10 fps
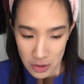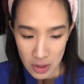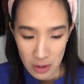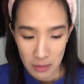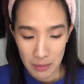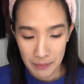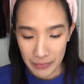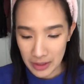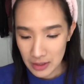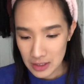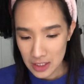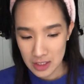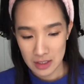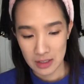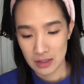So in
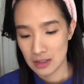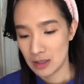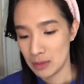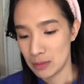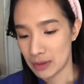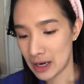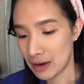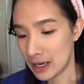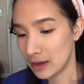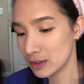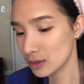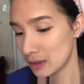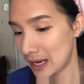addition to this gimme brow, I also